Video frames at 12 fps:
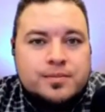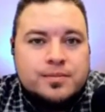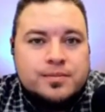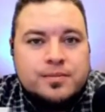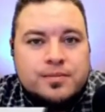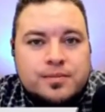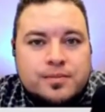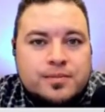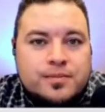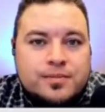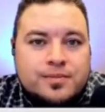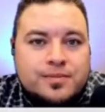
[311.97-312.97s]

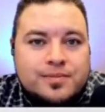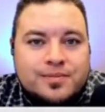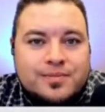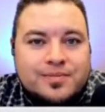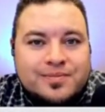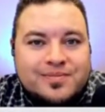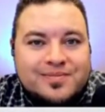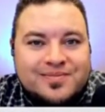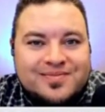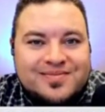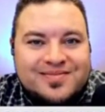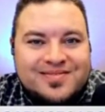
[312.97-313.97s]

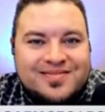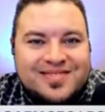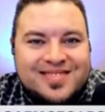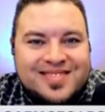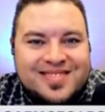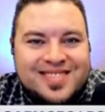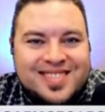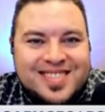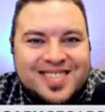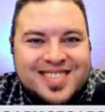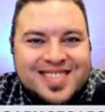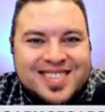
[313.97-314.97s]

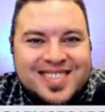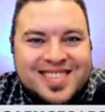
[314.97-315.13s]
This person isn't speaking.